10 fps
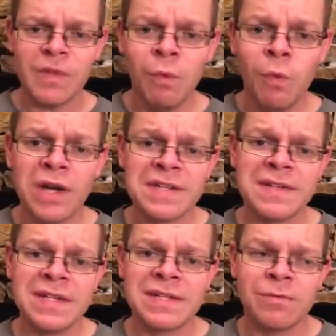
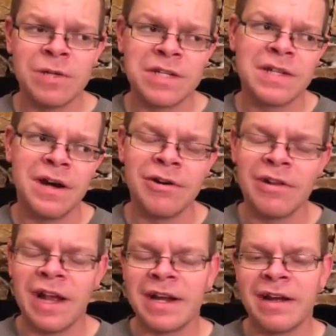What's the
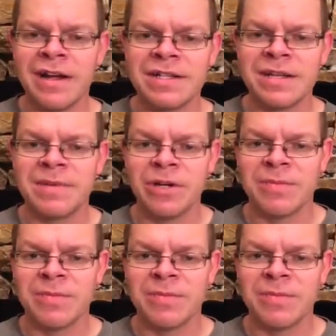underlying concept